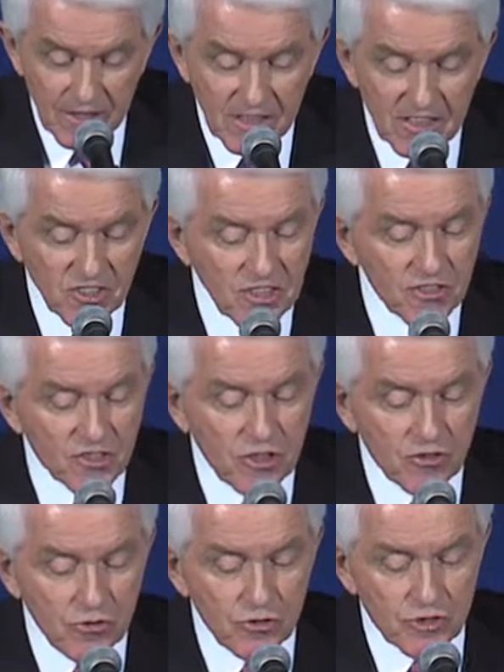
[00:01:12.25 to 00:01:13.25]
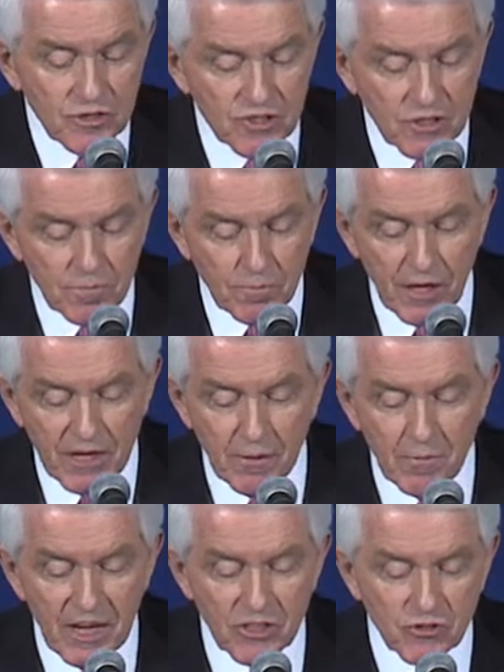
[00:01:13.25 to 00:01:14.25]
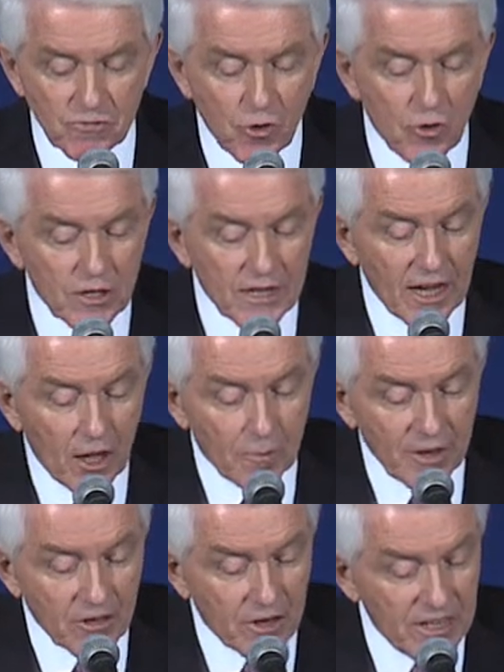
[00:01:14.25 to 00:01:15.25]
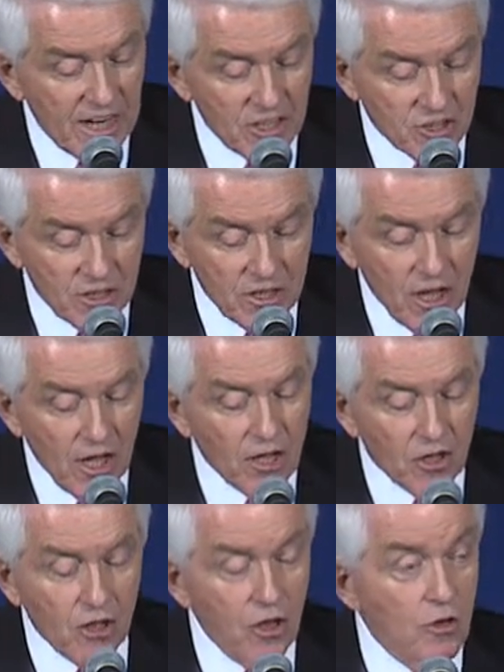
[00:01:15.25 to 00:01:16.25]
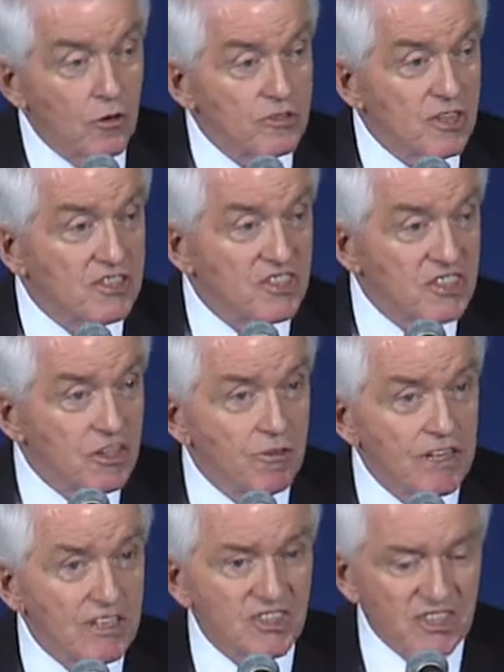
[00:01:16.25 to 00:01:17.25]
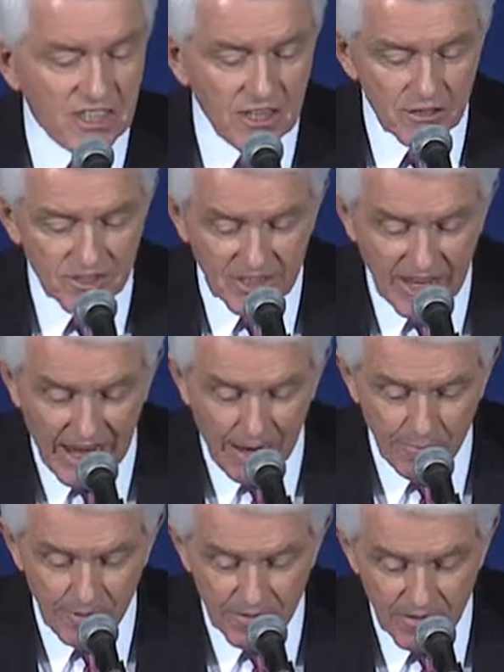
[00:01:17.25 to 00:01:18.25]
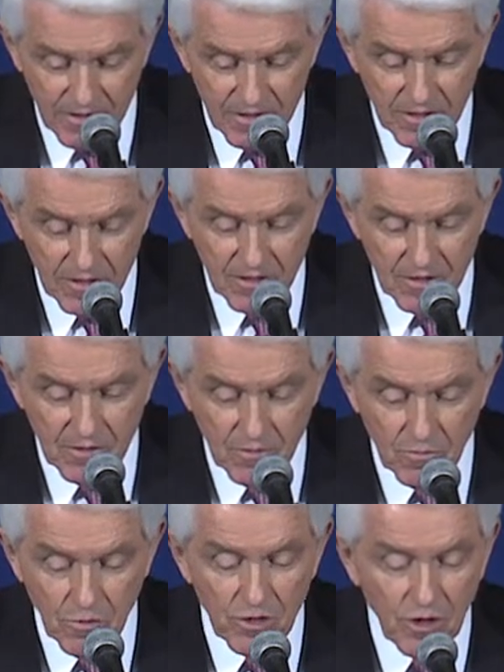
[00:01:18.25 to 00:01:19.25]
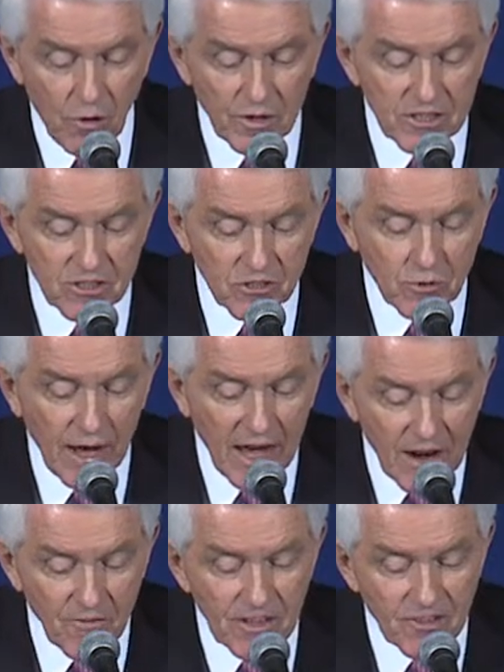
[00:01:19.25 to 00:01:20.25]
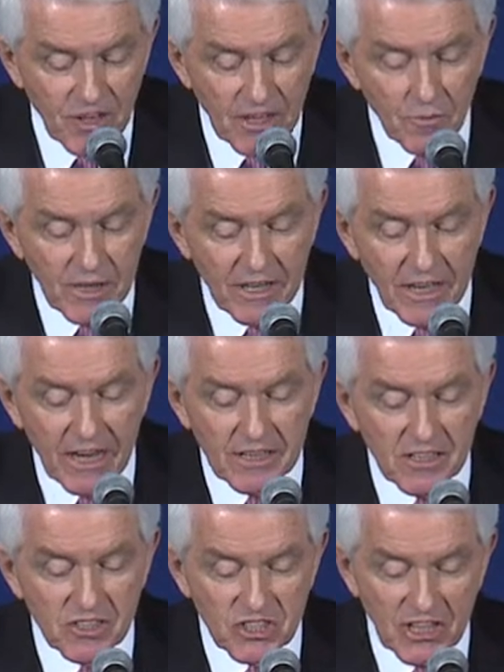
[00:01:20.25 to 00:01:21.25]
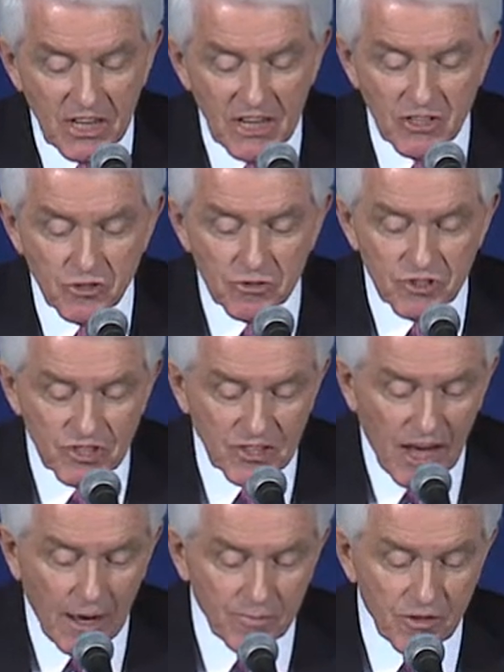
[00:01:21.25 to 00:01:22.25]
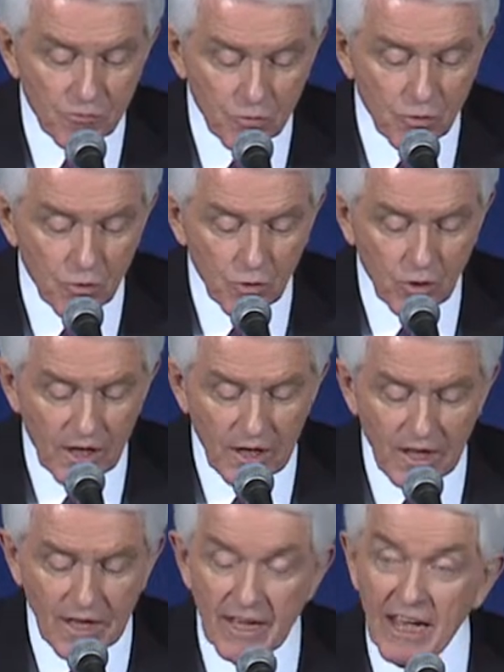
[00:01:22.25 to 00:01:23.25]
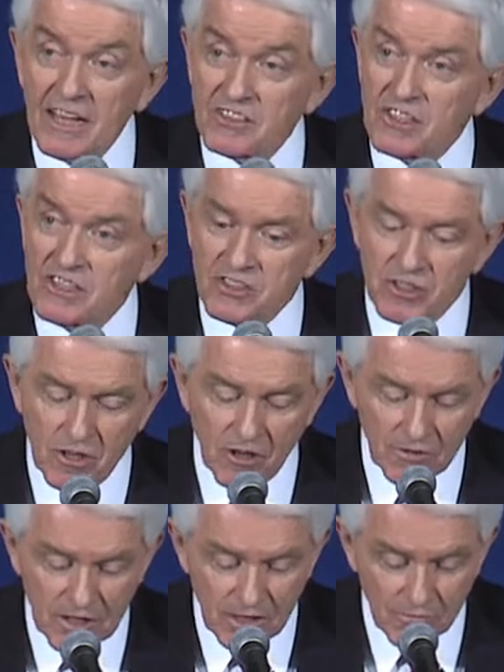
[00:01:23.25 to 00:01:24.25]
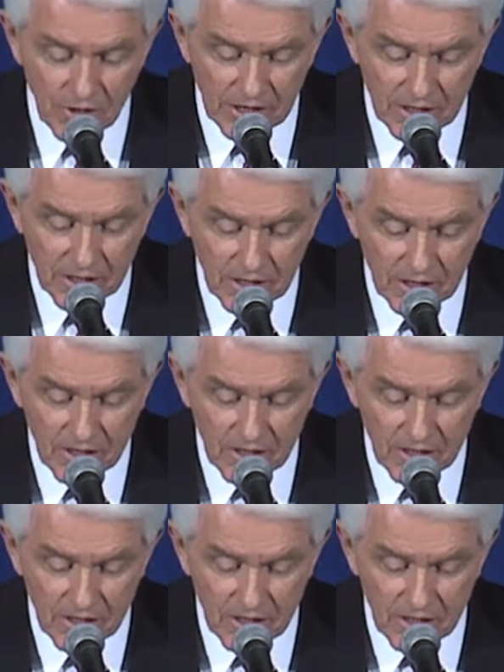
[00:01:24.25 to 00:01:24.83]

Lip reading: These institutions can play a major role in helping our nation close a serious skills gap. We're going to do everything we can to change or stop the rule as it is currently written.